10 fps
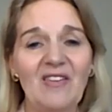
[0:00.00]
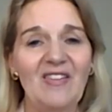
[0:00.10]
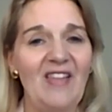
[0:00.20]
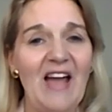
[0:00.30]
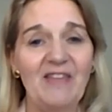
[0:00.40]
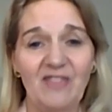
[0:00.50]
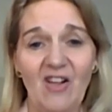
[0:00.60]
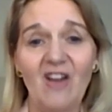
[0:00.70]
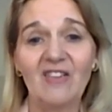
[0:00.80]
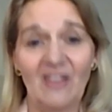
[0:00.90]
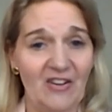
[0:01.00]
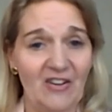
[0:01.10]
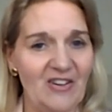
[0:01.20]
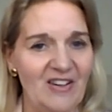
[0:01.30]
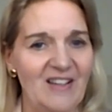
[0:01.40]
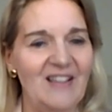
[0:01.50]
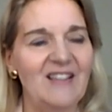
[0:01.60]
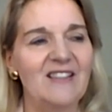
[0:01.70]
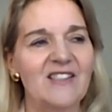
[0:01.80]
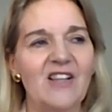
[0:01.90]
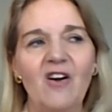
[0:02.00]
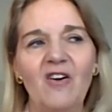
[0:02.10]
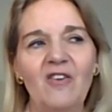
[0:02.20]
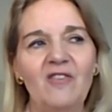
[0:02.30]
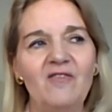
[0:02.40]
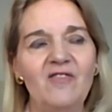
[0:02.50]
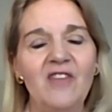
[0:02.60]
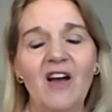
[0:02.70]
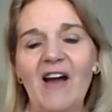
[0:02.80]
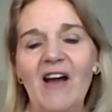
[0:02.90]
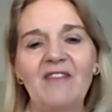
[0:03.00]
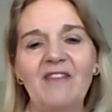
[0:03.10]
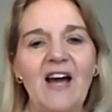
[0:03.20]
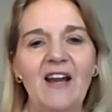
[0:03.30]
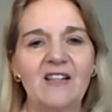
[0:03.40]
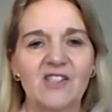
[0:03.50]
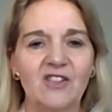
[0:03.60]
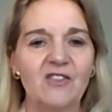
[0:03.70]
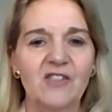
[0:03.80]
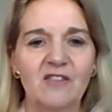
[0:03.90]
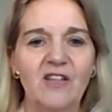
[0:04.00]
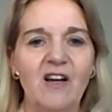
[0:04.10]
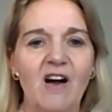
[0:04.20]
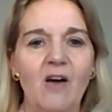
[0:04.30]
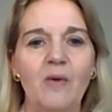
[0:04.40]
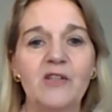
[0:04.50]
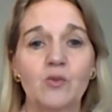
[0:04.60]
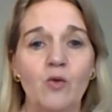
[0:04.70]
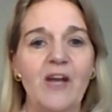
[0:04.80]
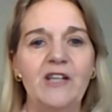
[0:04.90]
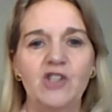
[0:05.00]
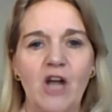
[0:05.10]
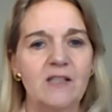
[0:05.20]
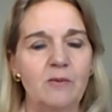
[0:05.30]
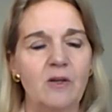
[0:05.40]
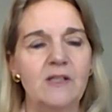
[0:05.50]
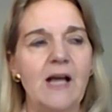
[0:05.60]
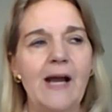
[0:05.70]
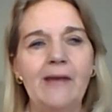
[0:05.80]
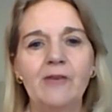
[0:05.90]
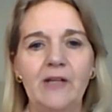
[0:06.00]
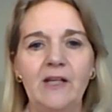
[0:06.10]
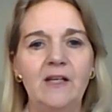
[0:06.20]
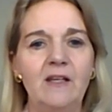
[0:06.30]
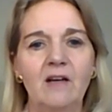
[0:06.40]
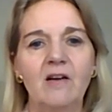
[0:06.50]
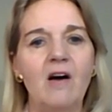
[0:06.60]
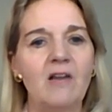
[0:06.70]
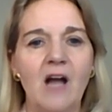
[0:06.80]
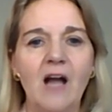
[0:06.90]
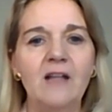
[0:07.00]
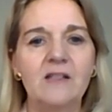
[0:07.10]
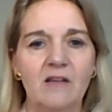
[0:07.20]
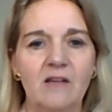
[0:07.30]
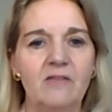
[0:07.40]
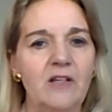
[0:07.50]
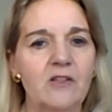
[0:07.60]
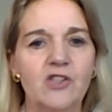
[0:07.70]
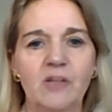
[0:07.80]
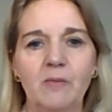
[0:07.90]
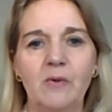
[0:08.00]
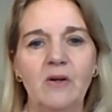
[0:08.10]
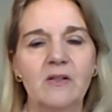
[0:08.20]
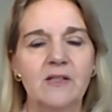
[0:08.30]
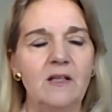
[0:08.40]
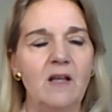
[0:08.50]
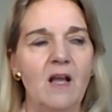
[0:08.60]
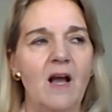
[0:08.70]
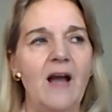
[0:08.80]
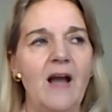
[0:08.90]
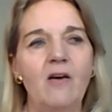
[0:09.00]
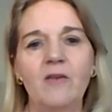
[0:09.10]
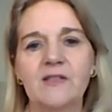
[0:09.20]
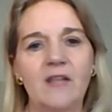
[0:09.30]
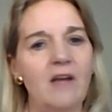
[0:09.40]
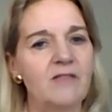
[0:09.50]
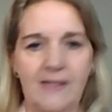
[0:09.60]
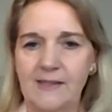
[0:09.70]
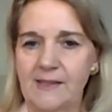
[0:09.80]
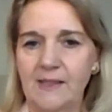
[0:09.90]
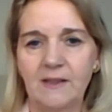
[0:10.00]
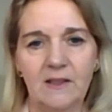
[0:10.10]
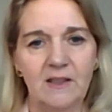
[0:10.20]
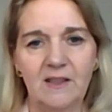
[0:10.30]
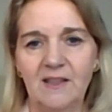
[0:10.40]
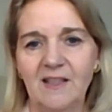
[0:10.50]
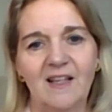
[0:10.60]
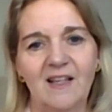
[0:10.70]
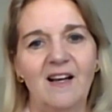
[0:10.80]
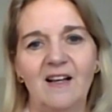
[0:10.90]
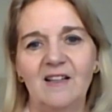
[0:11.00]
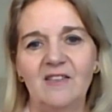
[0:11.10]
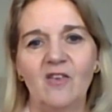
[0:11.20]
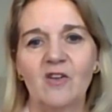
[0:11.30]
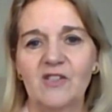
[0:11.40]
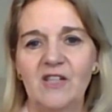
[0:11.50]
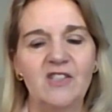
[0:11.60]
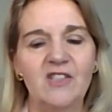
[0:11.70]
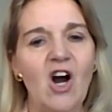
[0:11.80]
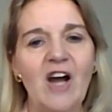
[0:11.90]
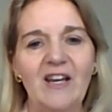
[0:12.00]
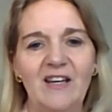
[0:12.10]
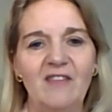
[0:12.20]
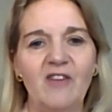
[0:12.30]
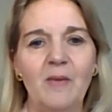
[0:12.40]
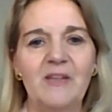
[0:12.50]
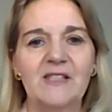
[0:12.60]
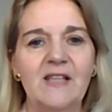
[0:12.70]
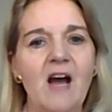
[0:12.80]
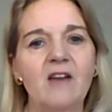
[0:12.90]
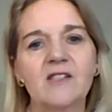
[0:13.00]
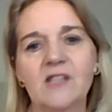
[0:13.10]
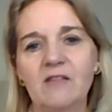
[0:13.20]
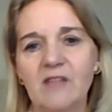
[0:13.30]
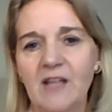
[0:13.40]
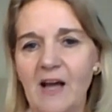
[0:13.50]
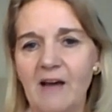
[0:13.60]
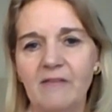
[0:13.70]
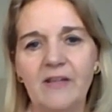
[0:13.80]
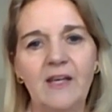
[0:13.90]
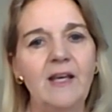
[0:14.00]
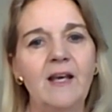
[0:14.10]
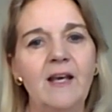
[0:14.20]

lifelong learner. So no, I have not exclusively always read John's books. I read, all kinds of leadership books, and I always love Zig Ziglar. Of course, he's gone from us now, Stephen Covey.